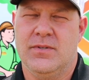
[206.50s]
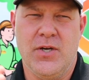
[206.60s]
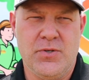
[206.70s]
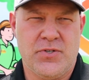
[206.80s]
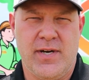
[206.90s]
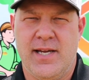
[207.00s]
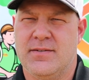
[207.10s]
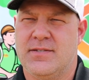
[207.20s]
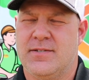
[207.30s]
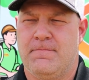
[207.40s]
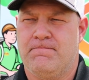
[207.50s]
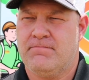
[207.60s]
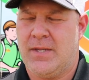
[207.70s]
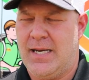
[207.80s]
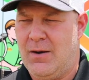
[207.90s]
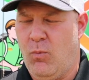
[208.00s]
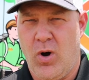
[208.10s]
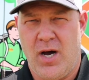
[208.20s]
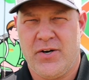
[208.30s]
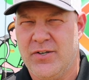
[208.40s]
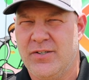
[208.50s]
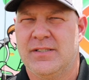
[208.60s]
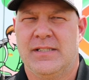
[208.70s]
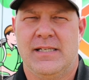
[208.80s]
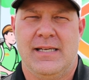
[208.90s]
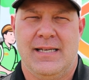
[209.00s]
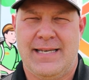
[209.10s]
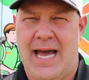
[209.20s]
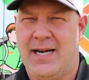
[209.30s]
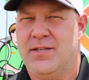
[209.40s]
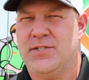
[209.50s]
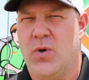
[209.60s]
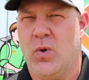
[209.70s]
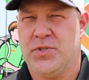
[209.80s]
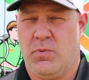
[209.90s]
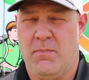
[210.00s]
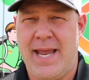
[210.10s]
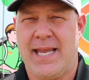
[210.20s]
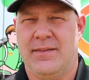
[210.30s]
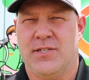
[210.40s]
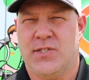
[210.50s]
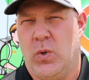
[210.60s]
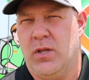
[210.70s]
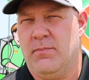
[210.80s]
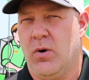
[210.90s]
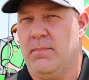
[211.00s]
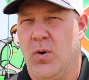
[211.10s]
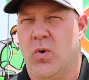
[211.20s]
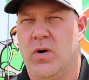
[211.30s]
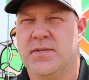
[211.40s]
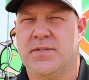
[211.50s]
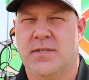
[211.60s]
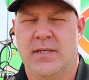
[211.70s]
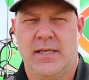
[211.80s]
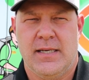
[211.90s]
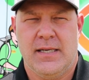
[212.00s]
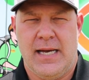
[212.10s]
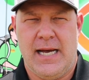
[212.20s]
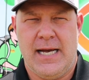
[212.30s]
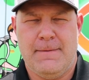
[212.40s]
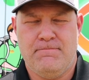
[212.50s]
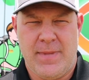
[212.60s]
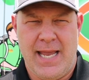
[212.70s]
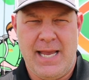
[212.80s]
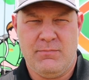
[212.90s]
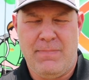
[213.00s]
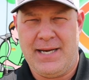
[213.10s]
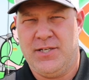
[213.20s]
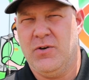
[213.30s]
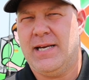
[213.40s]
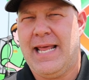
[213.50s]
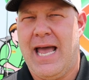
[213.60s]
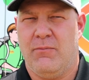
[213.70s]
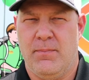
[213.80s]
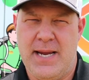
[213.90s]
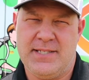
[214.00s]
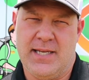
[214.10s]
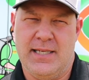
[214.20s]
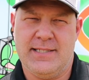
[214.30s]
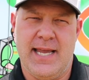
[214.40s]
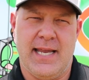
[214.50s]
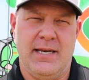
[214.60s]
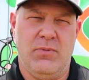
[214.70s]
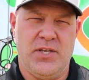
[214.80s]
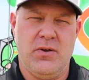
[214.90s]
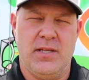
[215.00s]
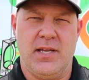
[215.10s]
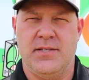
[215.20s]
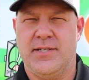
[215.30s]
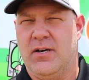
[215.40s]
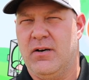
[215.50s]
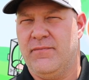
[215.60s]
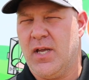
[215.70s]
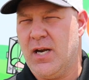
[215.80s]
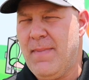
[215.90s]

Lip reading: nutrients, water down into the soil. So we're making the soil more porous. And by doing that, we're basically taking what you could consider, if you can